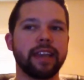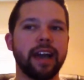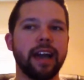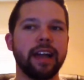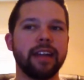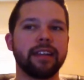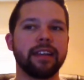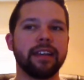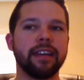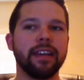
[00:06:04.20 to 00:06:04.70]

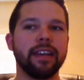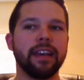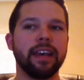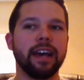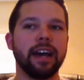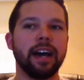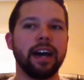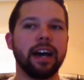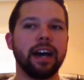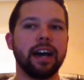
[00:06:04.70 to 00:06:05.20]
got
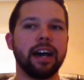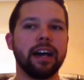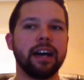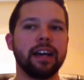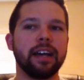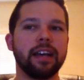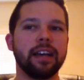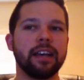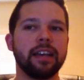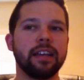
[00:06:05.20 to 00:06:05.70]

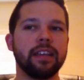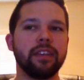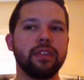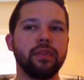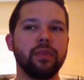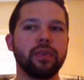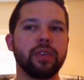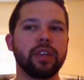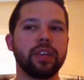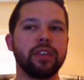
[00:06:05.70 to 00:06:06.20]

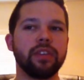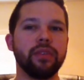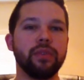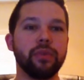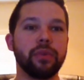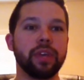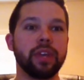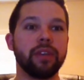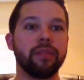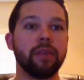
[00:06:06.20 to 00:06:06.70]
you
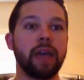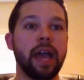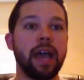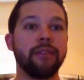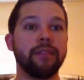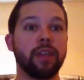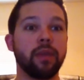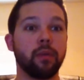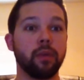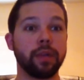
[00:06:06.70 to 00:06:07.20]
can
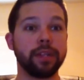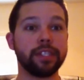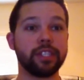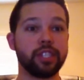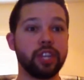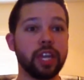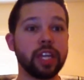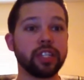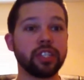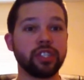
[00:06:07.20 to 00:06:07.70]
have a
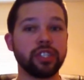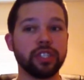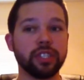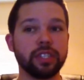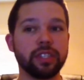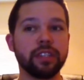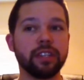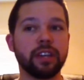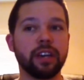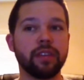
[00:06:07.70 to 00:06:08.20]

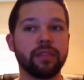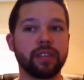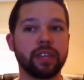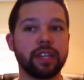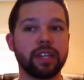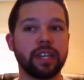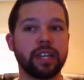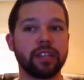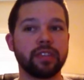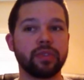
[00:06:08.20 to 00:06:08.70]
rejection of
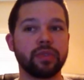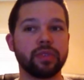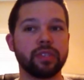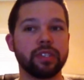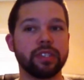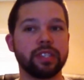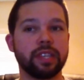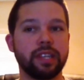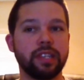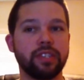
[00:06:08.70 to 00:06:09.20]

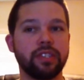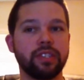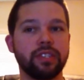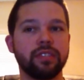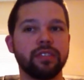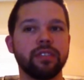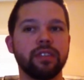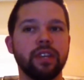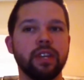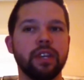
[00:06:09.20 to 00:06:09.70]

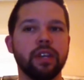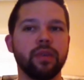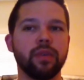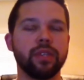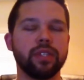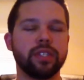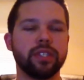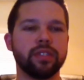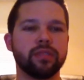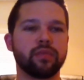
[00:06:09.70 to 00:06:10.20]
contextualization,
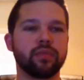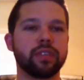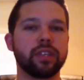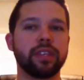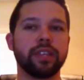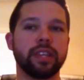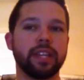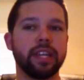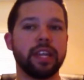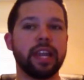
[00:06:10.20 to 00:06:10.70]
which is
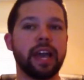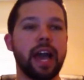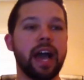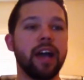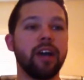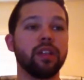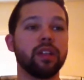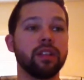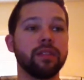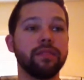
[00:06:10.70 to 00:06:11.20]
really the
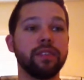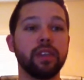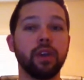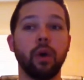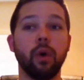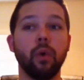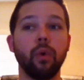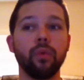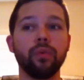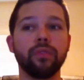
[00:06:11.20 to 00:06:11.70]
denial of the
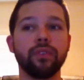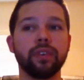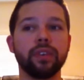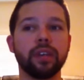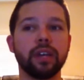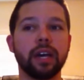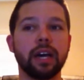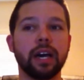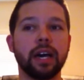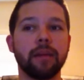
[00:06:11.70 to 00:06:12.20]
old
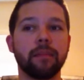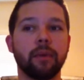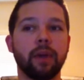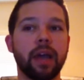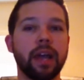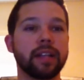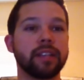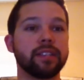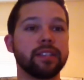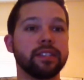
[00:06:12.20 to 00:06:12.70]

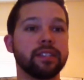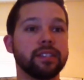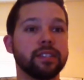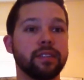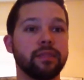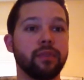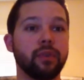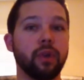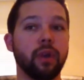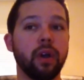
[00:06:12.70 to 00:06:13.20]
practices
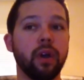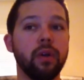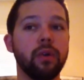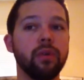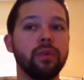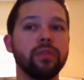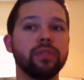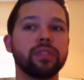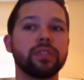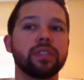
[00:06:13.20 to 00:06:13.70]
of your
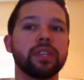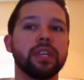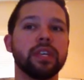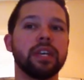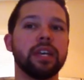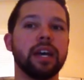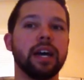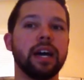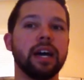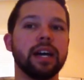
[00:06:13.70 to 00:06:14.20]
hosts,
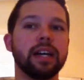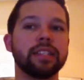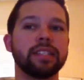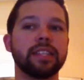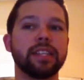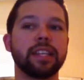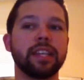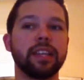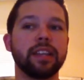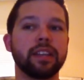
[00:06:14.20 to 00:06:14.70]

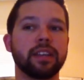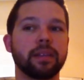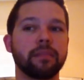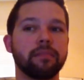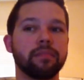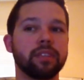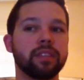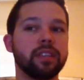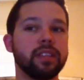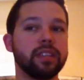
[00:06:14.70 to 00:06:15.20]
seeking to
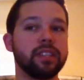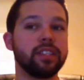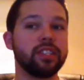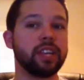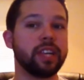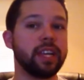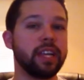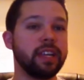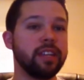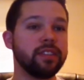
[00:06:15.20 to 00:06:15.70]
completely
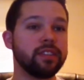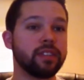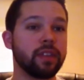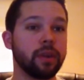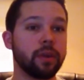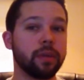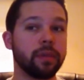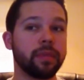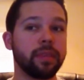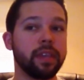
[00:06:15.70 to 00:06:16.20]
change
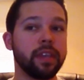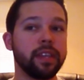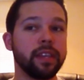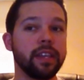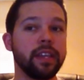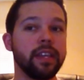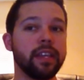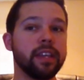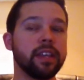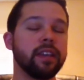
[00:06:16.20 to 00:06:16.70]
their
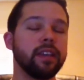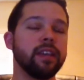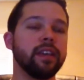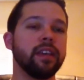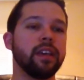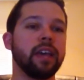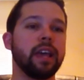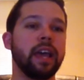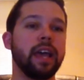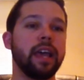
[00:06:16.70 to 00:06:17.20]
thinking
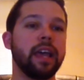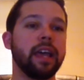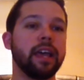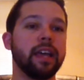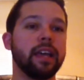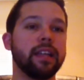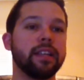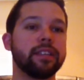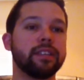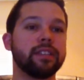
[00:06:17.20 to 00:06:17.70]

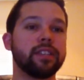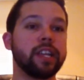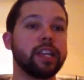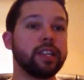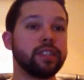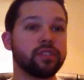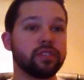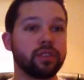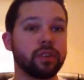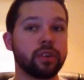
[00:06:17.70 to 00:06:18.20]
and
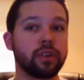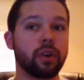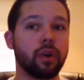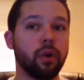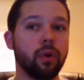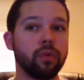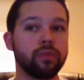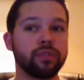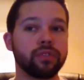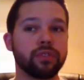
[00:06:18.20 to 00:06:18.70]
change their
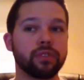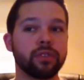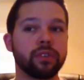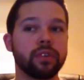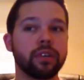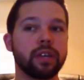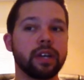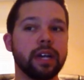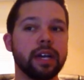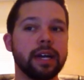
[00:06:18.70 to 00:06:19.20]

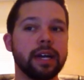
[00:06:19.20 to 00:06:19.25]
culture.